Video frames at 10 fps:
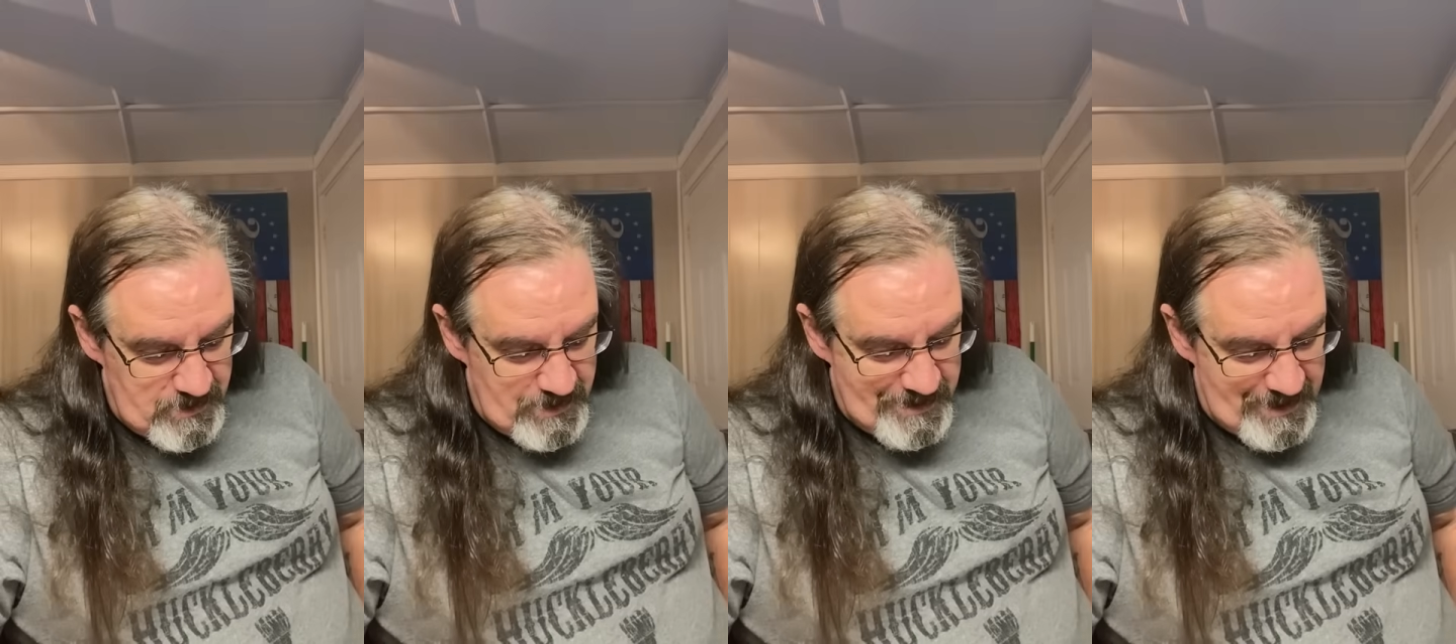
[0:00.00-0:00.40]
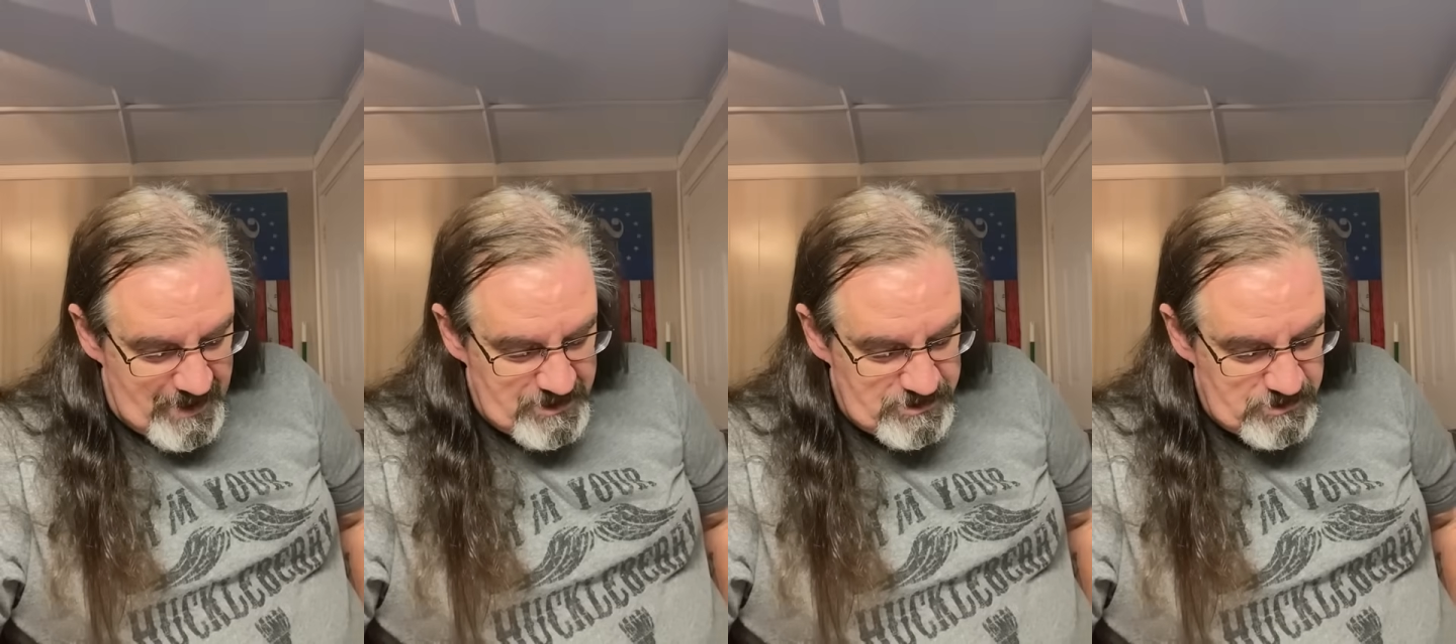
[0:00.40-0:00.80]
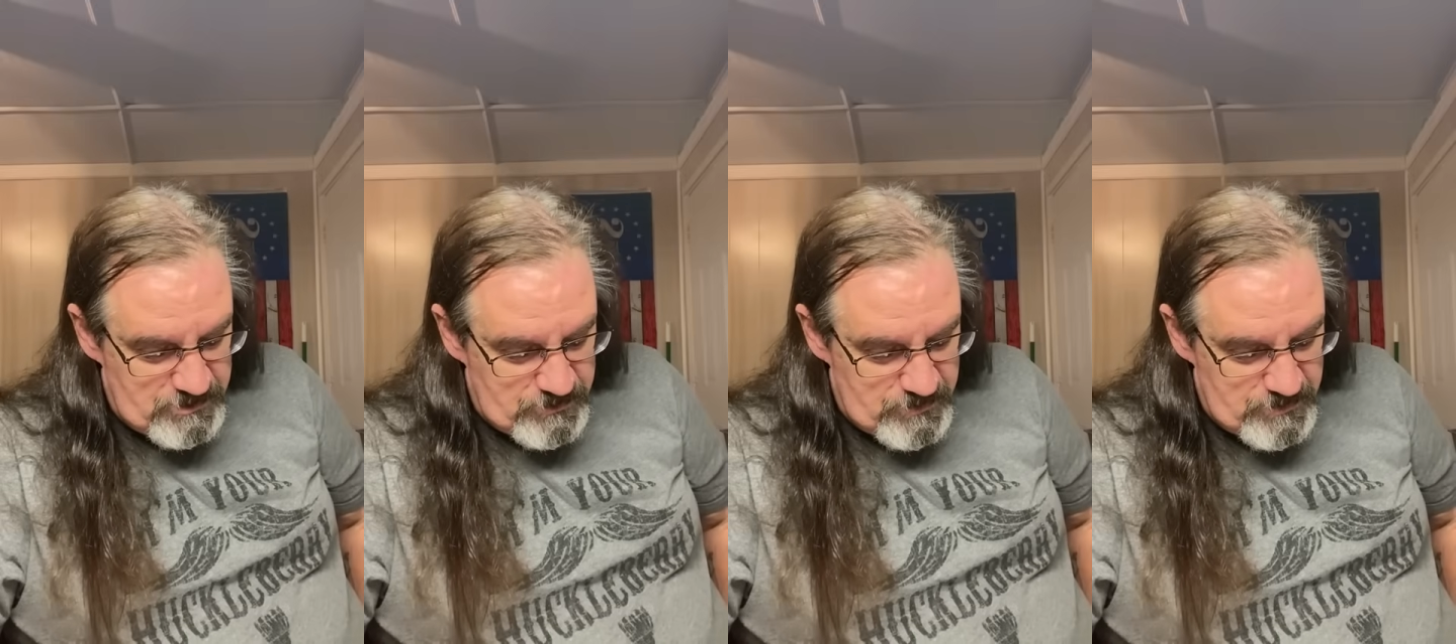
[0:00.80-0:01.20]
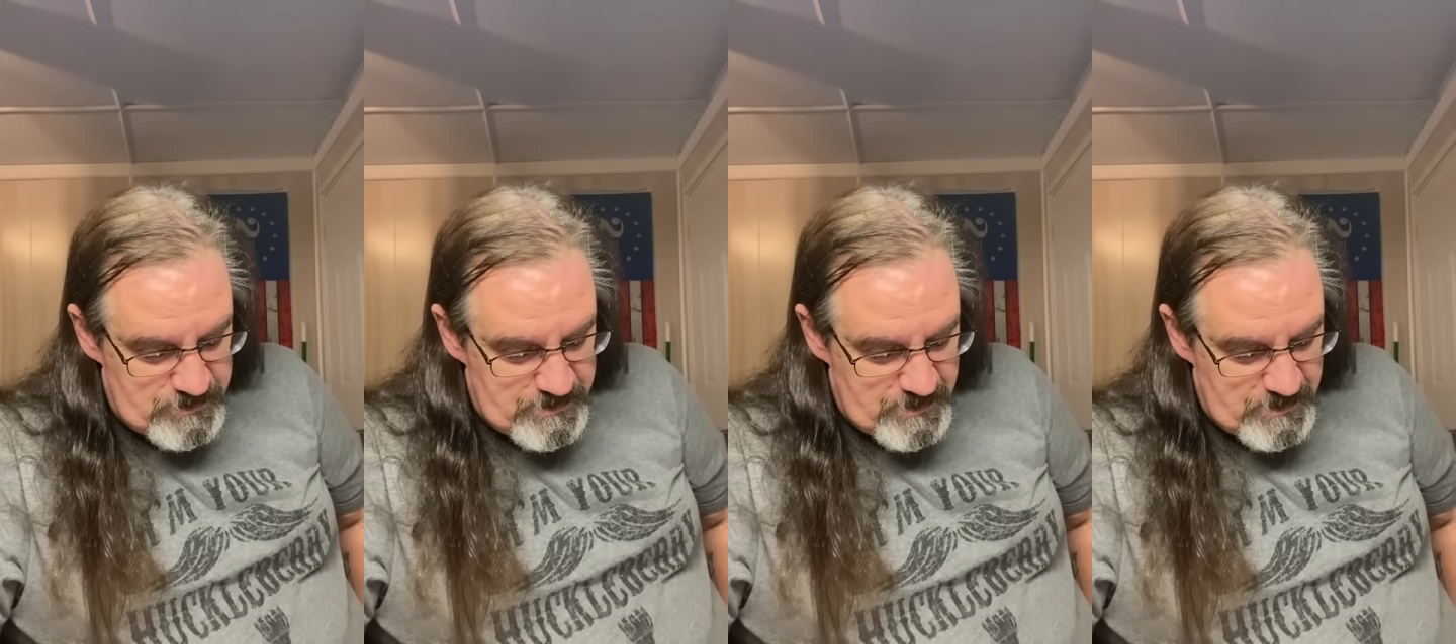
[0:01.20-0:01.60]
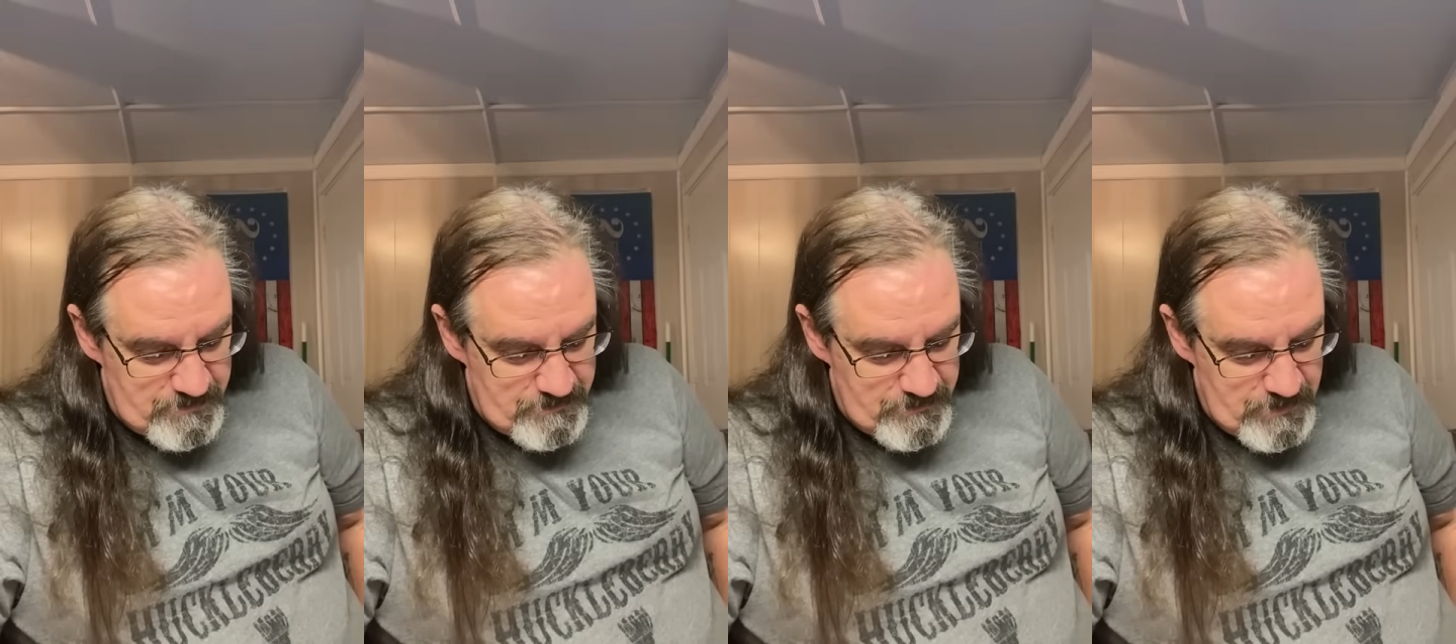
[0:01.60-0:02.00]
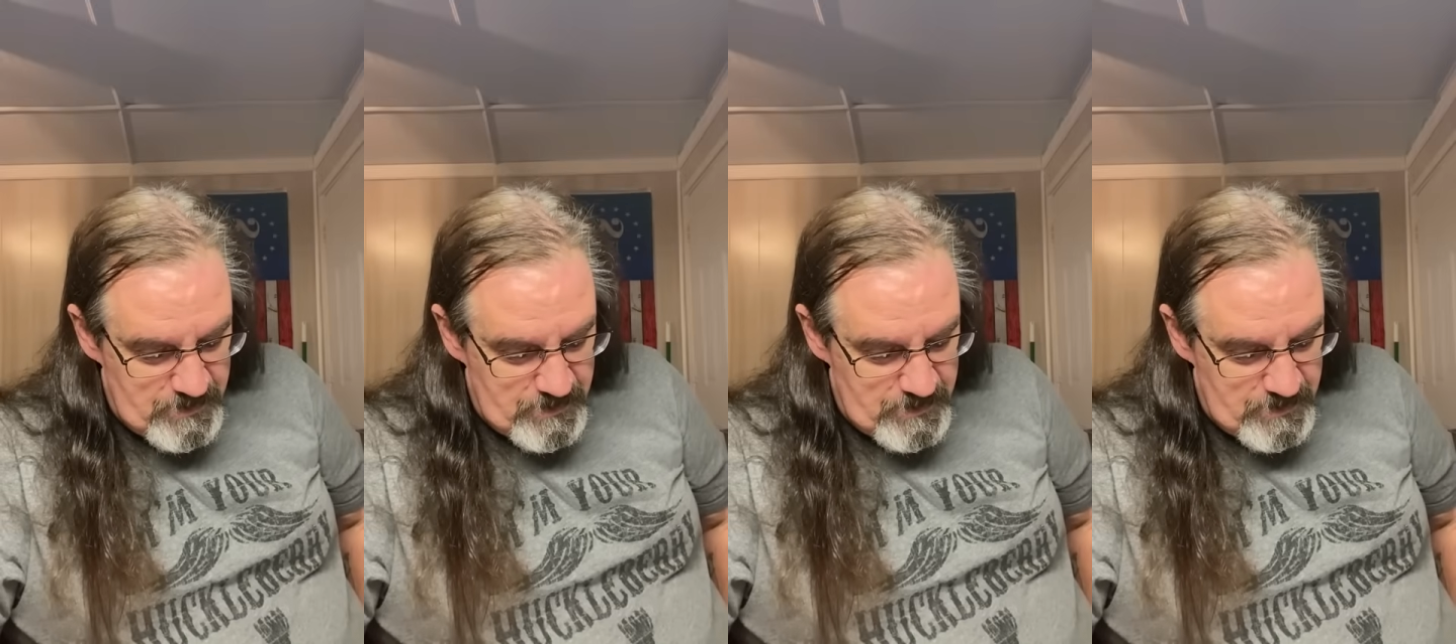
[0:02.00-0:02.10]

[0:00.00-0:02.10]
in ancient Jerusalem